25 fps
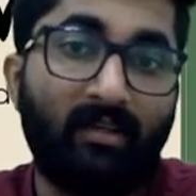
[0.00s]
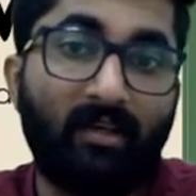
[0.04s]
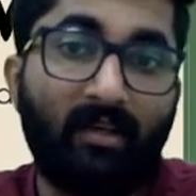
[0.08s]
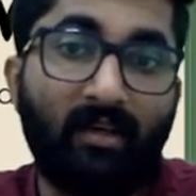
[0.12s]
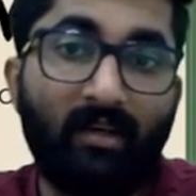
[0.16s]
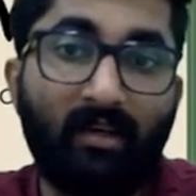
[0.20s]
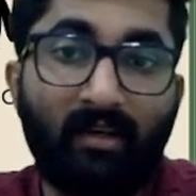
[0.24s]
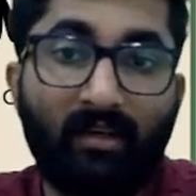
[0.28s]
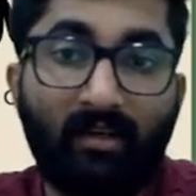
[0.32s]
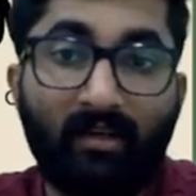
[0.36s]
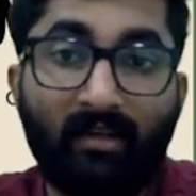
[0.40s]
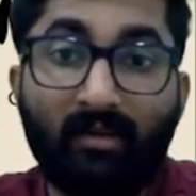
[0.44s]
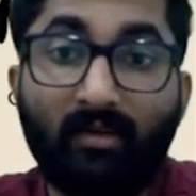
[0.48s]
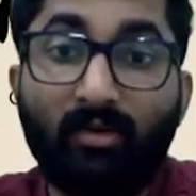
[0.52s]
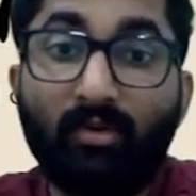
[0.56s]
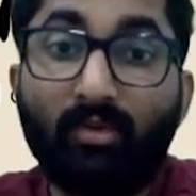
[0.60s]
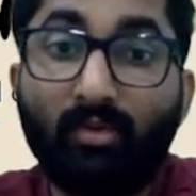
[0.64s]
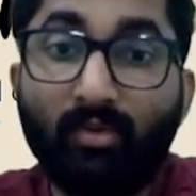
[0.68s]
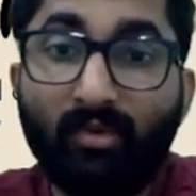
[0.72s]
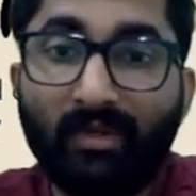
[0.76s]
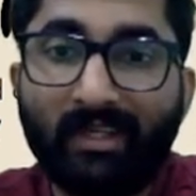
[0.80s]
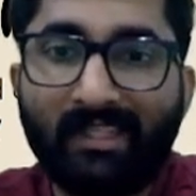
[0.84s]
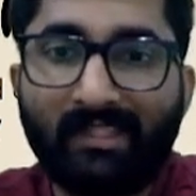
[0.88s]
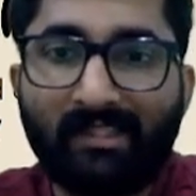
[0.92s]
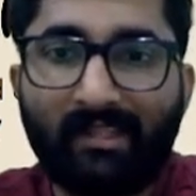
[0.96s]

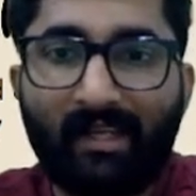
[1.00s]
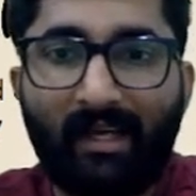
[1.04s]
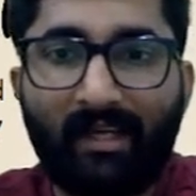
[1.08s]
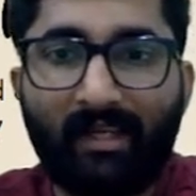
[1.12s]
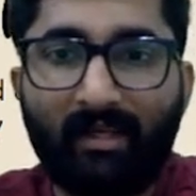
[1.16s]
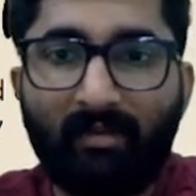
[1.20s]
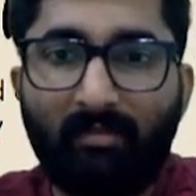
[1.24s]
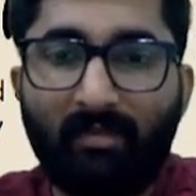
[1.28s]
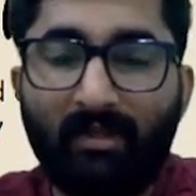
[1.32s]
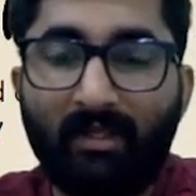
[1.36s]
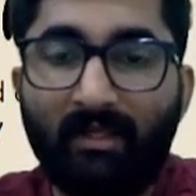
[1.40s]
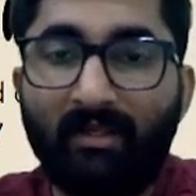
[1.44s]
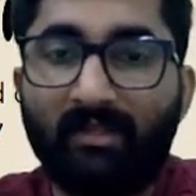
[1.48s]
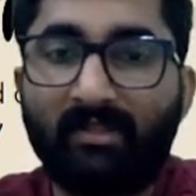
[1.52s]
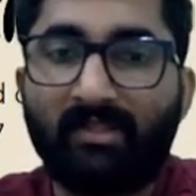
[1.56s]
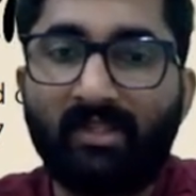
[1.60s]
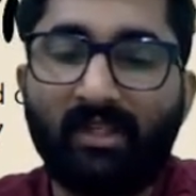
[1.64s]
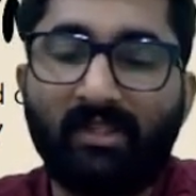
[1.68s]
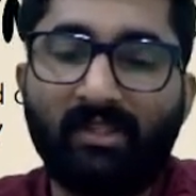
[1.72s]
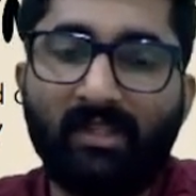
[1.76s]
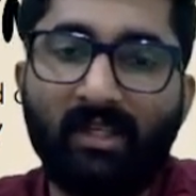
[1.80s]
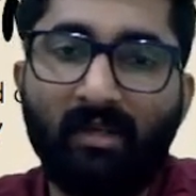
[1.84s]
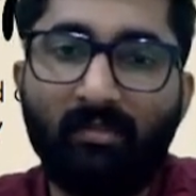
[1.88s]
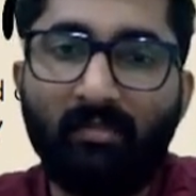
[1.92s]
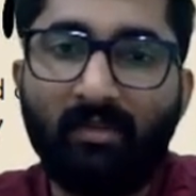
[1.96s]
who is liable.
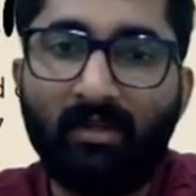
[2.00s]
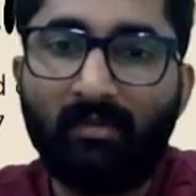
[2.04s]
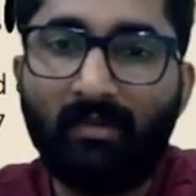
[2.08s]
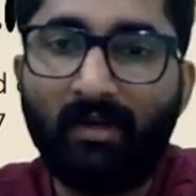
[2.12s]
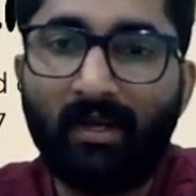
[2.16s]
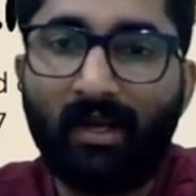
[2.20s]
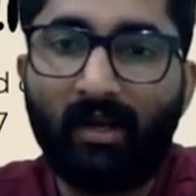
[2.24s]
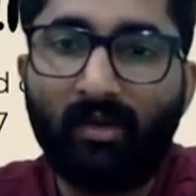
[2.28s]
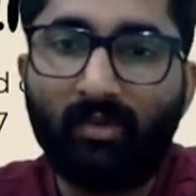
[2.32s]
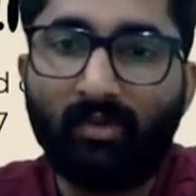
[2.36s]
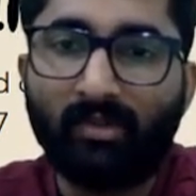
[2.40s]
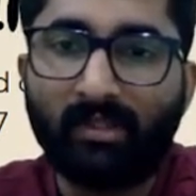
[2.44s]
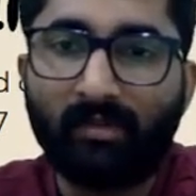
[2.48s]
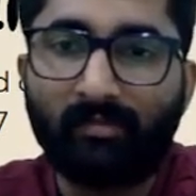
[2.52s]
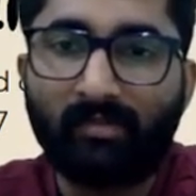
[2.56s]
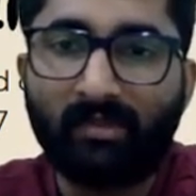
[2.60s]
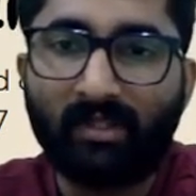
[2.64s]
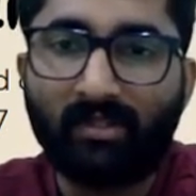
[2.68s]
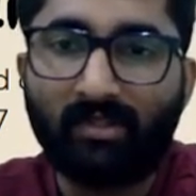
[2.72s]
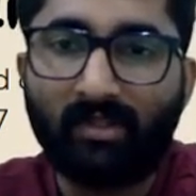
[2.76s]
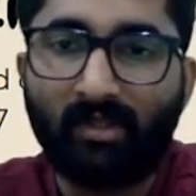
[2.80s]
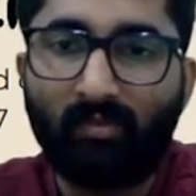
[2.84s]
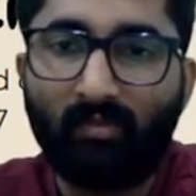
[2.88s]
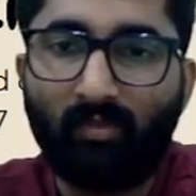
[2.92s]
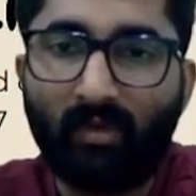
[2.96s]
Section number 22
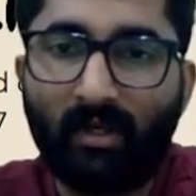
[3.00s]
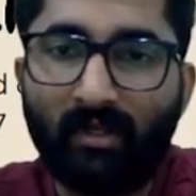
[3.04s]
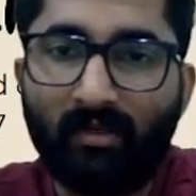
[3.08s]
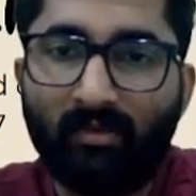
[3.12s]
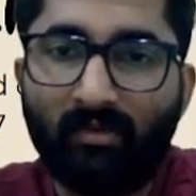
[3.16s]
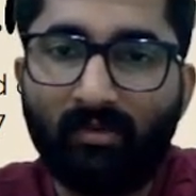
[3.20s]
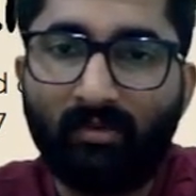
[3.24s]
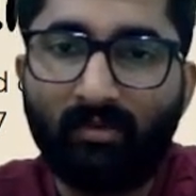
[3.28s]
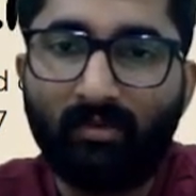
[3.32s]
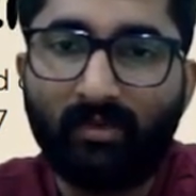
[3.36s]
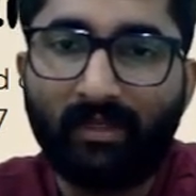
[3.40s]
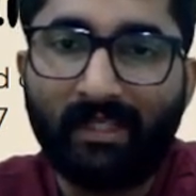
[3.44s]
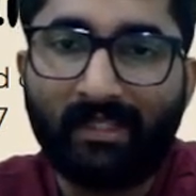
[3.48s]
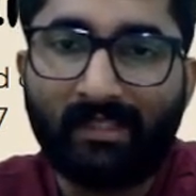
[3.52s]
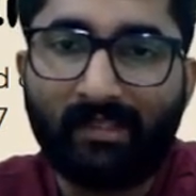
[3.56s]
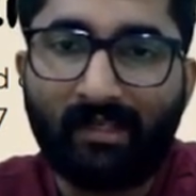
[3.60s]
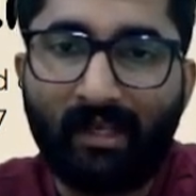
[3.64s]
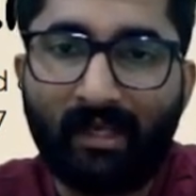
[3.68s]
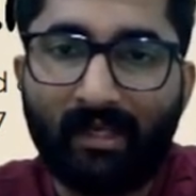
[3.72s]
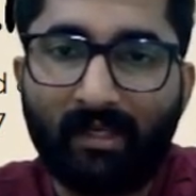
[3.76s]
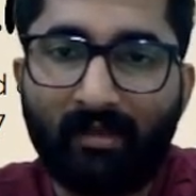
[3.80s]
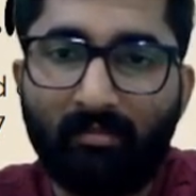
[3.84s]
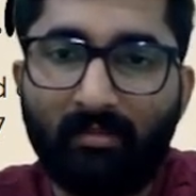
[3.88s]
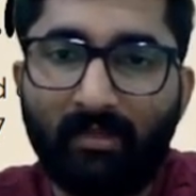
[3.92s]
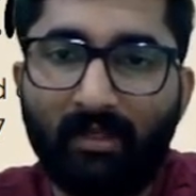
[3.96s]
subsection 1, who is
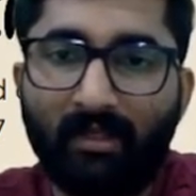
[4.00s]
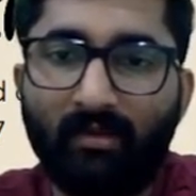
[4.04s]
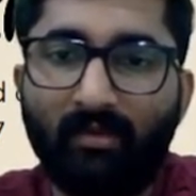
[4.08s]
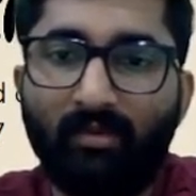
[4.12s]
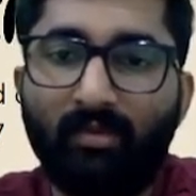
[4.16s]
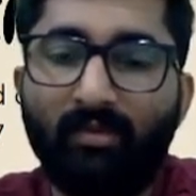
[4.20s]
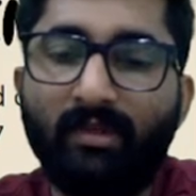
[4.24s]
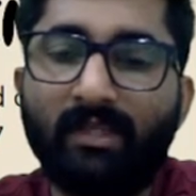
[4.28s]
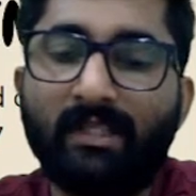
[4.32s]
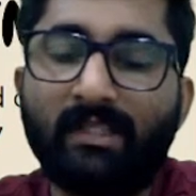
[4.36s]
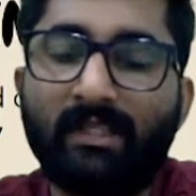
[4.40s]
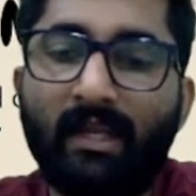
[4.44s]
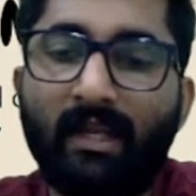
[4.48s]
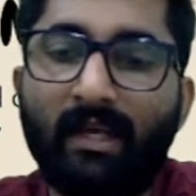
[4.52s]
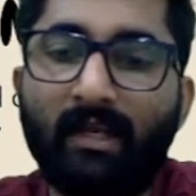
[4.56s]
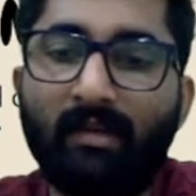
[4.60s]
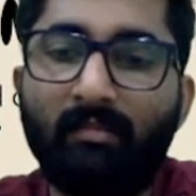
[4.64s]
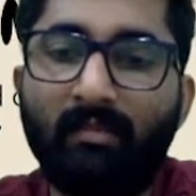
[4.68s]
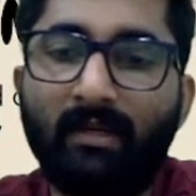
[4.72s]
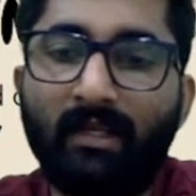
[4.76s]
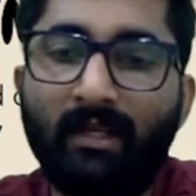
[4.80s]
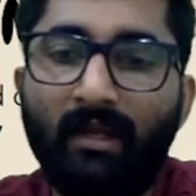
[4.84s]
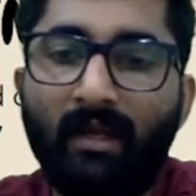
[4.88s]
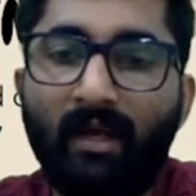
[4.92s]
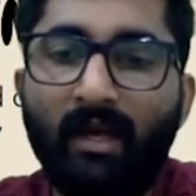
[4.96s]
liable. Who is
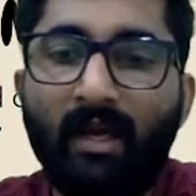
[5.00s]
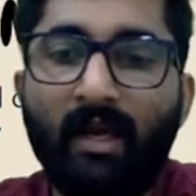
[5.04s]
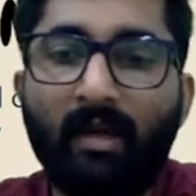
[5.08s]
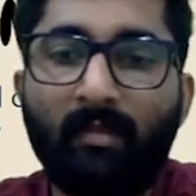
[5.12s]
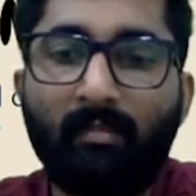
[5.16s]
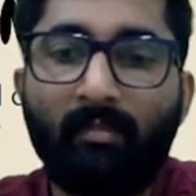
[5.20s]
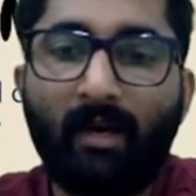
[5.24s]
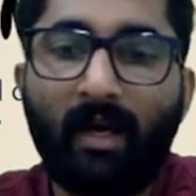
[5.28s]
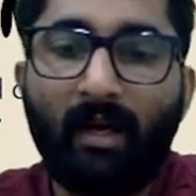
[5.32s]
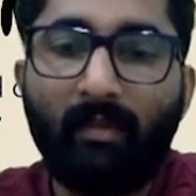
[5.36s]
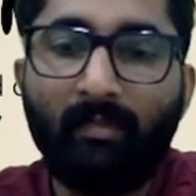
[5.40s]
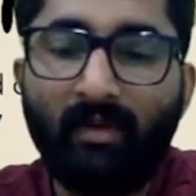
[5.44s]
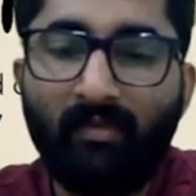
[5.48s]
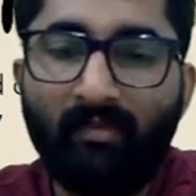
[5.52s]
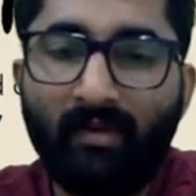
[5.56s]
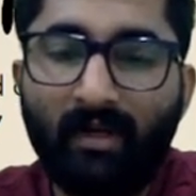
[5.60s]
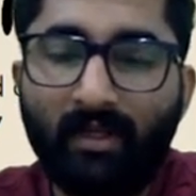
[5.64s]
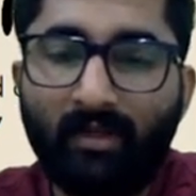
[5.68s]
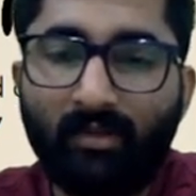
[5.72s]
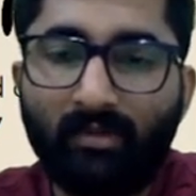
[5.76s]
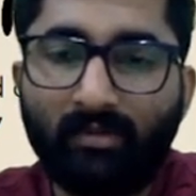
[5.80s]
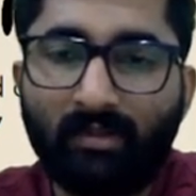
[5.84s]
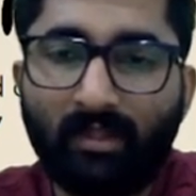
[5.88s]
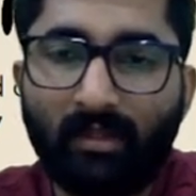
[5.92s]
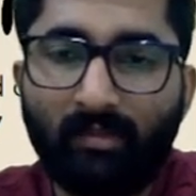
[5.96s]
liable? Mami went
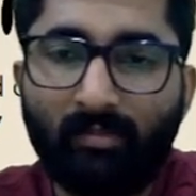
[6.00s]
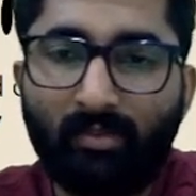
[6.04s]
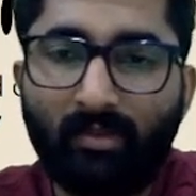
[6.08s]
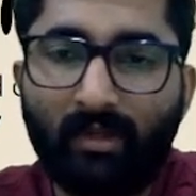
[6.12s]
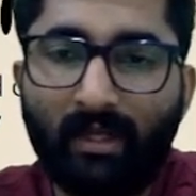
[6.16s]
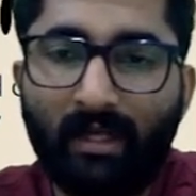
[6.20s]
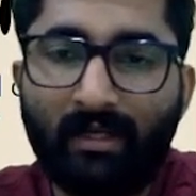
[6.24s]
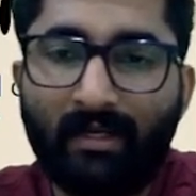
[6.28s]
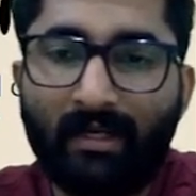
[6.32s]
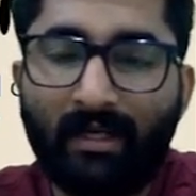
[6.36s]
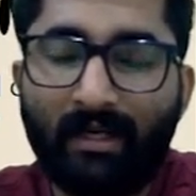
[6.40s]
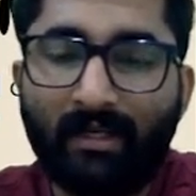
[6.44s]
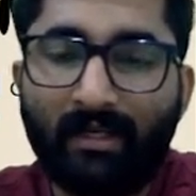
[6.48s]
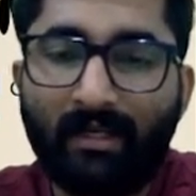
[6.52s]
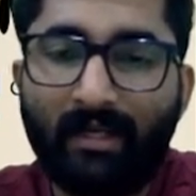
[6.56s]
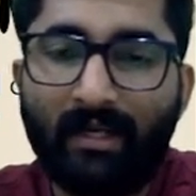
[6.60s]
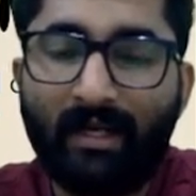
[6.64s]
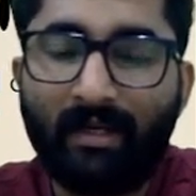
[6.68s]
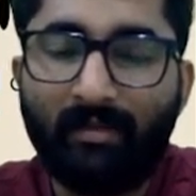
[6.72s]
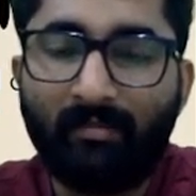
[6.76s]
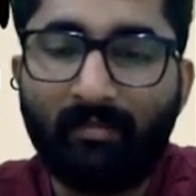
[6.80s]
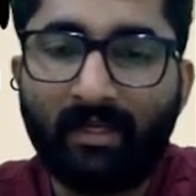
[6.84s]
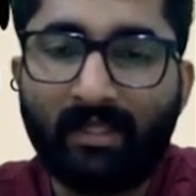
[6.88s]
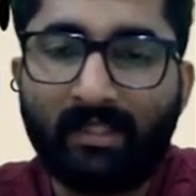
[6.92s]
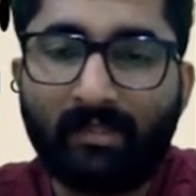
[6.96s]
to Tripura and
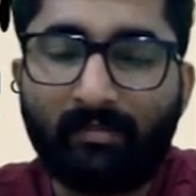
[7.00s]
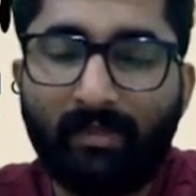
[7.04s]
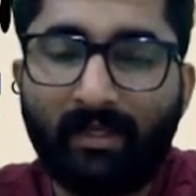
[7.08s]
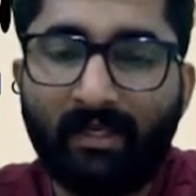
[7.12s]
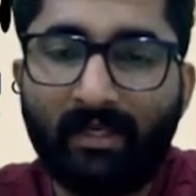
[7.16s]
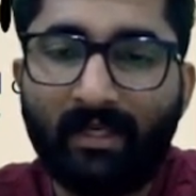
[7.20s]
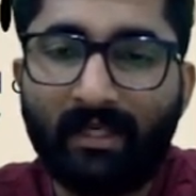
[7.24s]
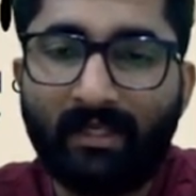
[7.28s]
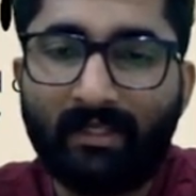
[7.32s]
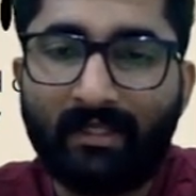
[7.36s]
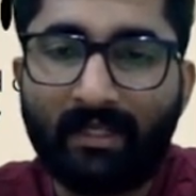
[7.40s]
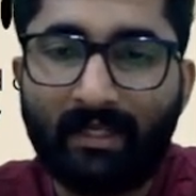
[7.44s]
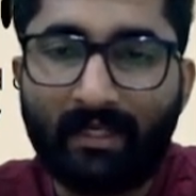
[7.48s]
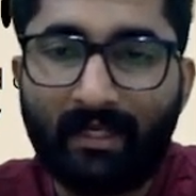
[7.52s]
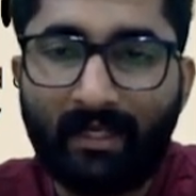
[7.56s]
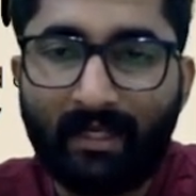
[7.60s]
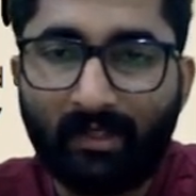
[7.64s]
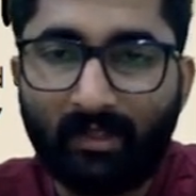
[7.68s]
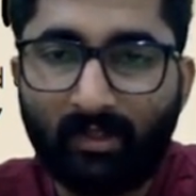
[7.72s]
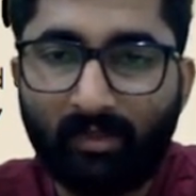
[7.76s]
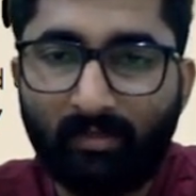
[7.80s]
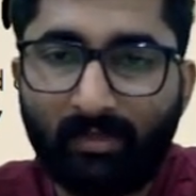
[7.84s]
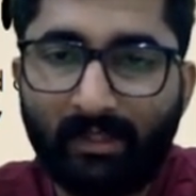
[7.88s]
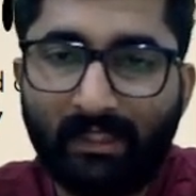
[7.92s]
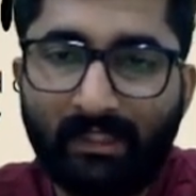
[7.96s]
Nagaland by spending 10 lakh
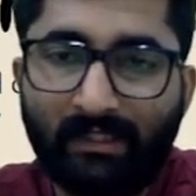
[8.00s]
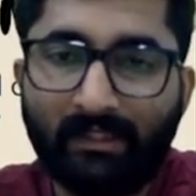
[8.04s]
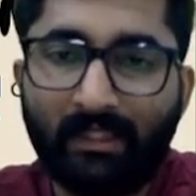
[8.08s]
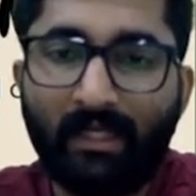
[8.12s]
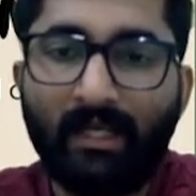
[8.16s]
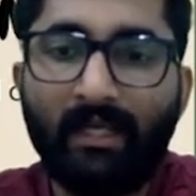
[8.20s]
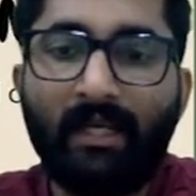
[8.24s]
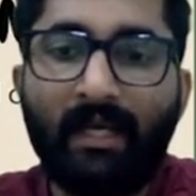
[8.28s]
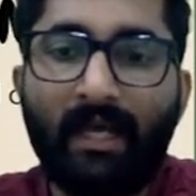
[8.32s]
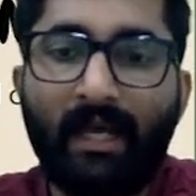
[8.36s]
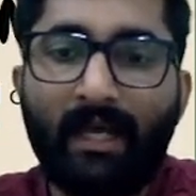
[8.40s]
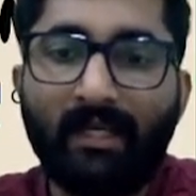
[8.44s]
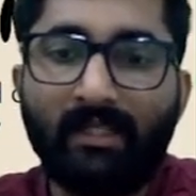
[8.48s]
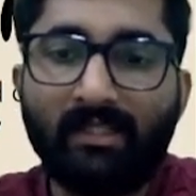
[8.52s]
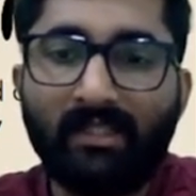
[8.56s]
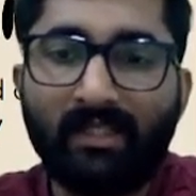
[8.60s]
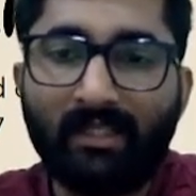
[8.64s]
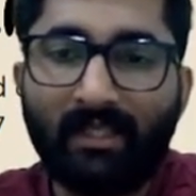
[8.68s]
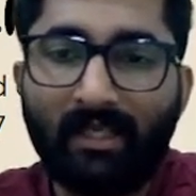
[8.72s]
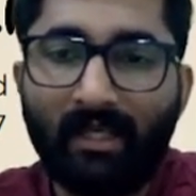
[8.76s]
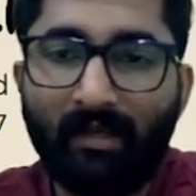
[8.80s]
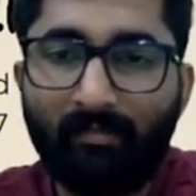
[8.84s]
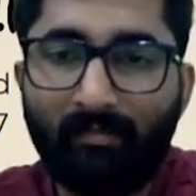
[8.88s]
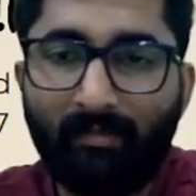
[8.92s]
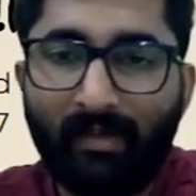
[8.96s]
rupees, and she
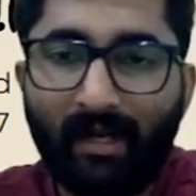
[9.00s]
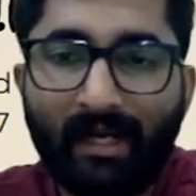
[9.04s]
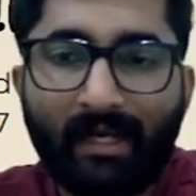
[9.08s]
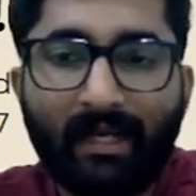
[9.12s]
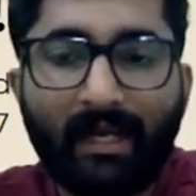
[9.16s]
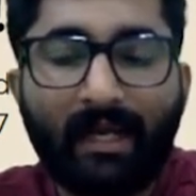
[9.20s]
came back